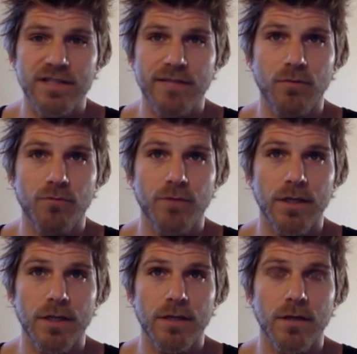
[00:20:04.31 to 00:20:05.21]
level
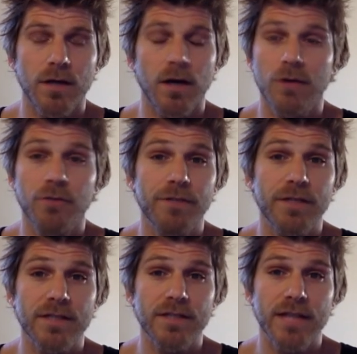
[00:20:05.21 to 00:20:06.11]
really, your
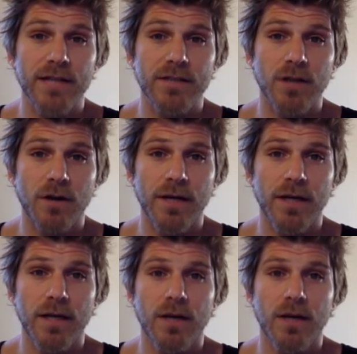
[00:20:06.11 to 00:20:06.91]
fitness gain, sorry,